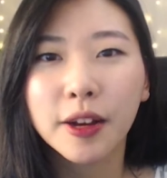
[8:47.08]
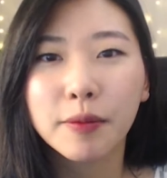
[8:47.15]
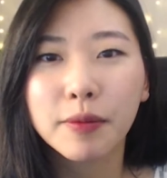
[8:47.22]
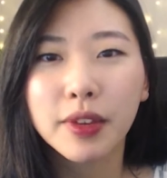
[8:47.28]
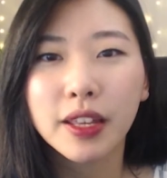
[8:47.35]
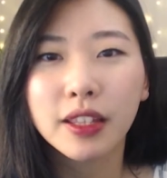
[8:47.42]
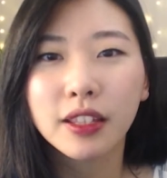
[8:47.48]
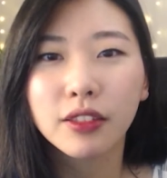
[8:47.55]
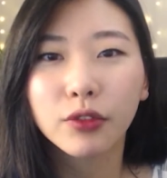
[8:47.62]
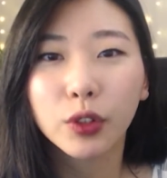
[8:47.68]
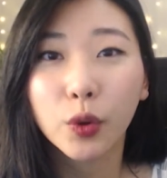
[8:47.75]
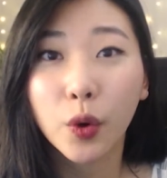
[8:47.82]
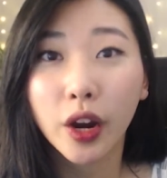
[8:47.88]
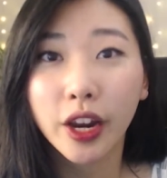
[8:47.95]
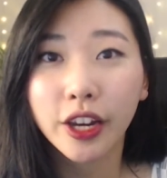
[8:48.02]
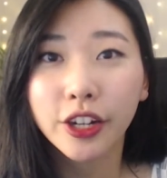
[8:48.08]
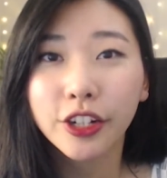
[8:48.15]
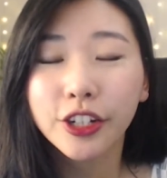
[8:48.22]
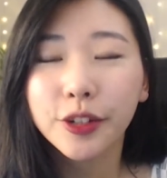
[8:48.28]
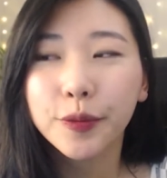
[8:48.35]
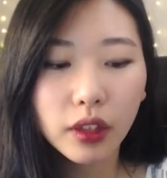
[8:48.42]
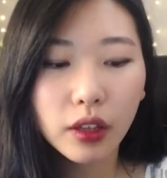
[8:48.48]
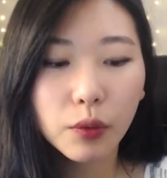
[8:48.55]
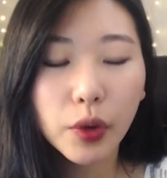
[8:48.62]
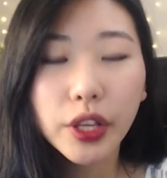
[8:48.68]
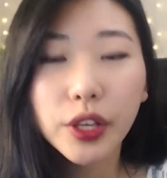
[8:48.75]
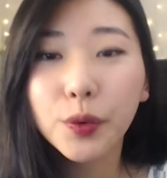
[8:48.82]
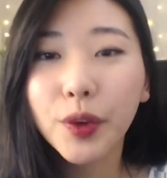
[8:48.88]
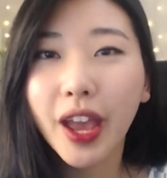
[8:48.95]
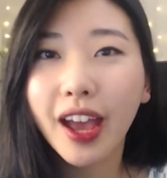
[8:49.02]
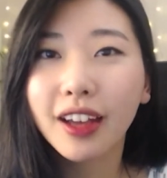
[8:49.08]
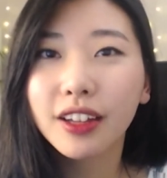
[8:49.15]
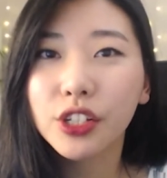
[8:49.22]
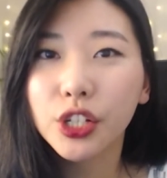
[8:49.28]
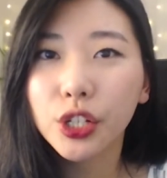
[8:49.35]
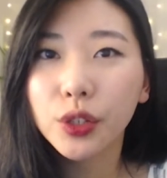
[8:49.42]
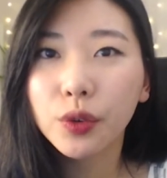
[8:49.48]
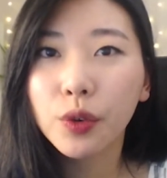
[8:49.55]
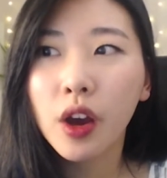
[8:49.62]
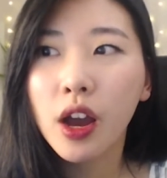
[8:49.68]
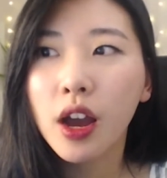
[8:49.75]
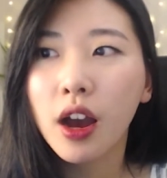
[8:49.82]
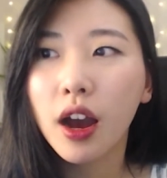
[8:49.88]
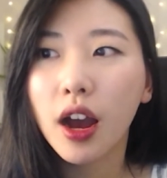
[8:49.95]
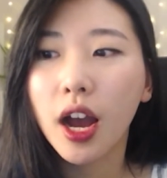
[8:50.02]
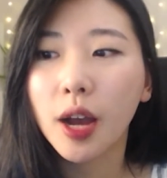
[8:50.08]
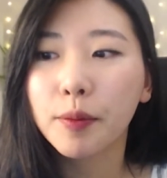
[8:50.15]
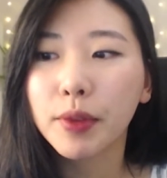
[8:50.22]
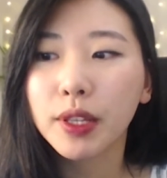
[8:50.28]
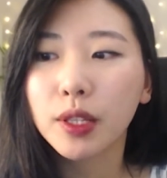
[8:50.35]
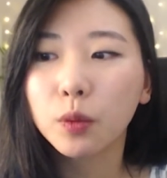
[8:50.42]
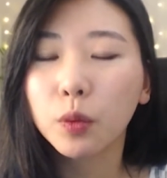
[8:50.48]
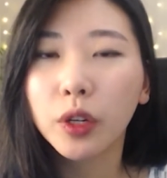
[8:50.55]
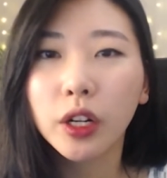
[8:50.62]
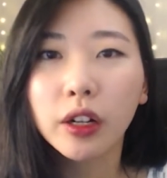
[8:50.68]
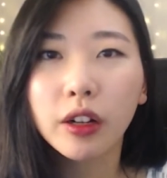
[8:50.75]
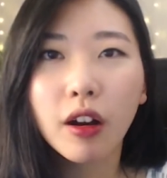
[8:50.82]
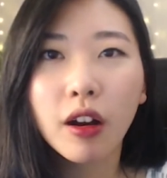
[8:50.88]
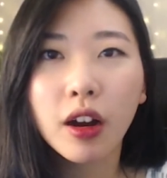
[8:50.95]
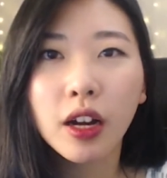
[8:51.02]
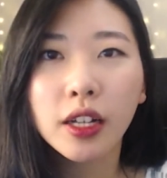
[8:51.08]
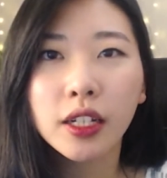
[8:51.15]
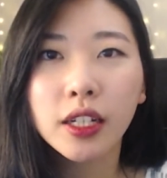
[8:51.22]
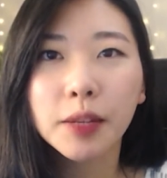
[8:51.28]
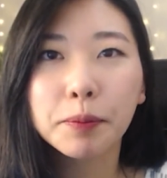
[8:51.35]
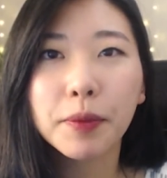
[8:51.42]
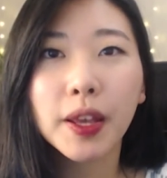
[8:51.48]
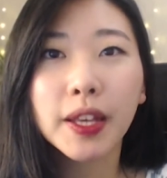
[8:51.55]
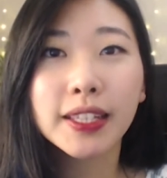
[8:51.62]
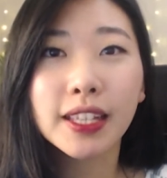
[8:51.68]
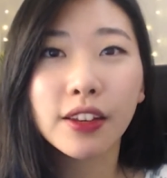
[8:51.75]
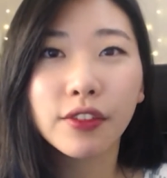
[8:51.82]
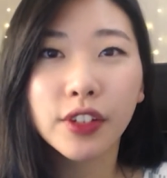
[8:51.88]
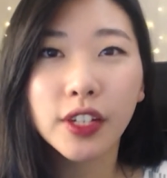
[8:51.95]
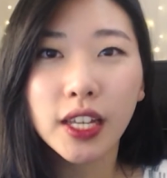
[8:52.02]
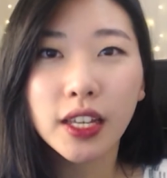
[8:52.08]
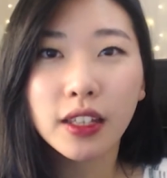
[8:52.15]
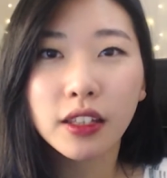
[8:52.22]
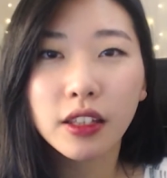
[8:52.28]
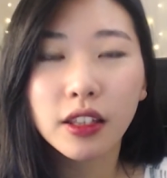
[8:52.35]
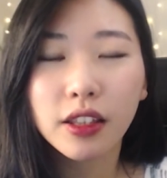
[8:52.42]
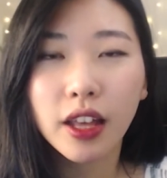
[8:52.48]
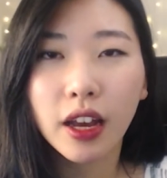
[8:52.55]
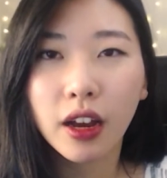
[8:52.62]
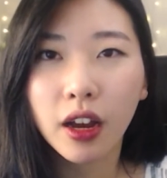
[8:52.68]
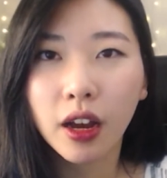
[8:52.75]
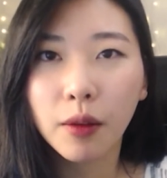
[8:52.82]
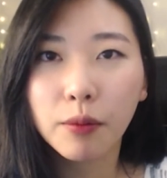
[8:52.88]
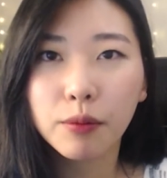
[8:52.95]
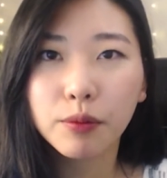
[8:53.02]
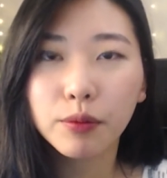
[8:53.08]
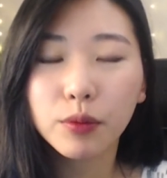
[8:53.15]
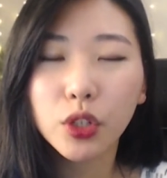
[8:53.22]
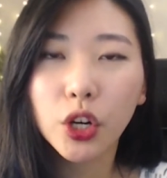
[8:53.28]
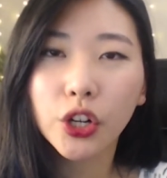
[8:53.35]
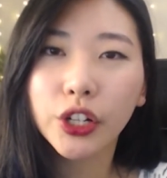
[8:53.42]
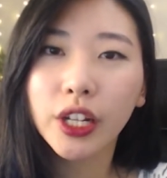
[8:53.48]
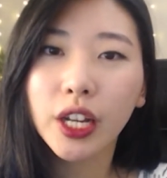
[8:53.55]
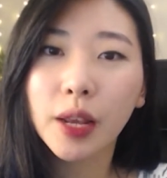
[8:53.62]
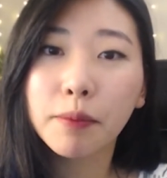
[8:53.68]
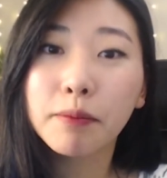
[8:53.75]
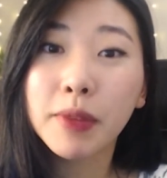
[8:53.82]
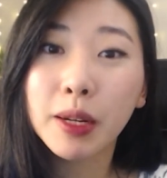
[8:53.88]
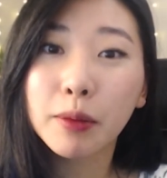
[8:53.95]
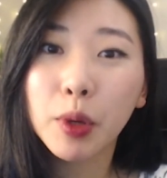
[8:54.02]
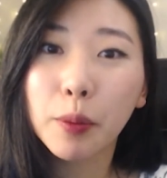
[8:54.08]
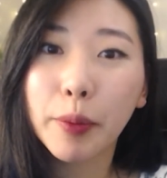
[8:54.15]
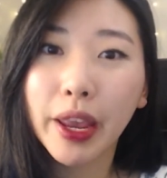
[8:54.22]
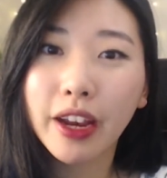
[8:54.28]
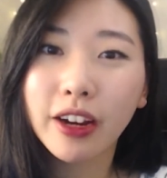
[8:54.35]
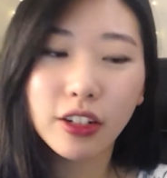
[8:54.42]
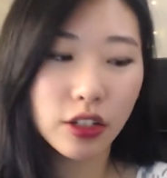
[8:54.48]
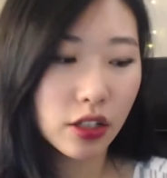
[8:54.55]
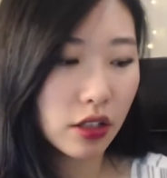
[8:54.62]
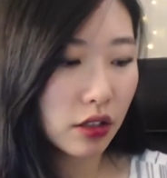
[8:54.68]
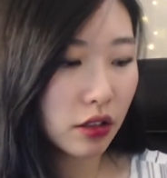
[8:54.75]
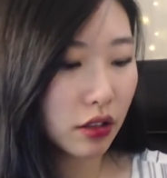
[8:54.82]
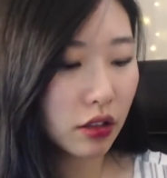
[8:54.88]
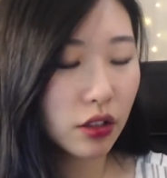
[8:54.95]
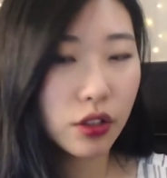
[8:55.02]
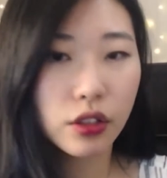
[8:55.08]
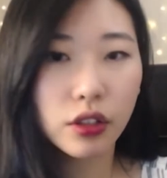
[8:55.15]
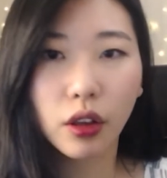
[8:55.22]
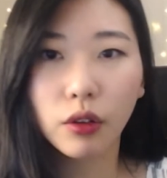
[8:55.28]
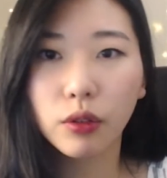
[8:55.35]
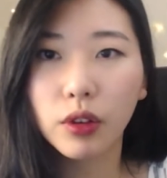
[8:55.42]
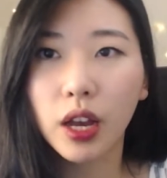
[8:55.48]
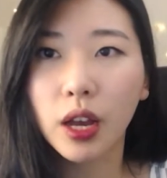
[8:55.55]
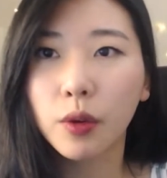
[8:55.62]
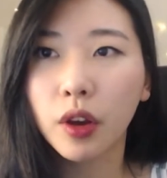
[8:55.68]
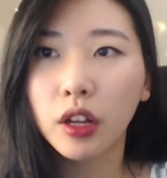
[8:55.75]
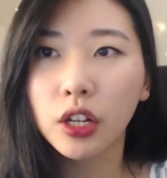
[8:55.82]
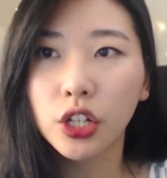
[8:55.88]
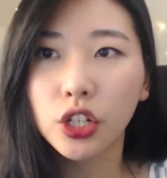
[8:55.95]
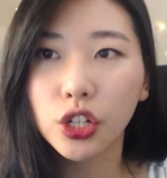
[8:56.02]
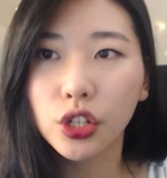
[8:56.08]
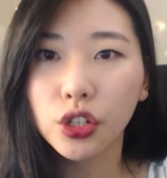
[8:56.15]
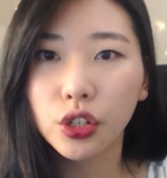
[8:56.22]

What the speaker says: is required. What you can do is work on activities that targeting minimal pairs. So I want to just show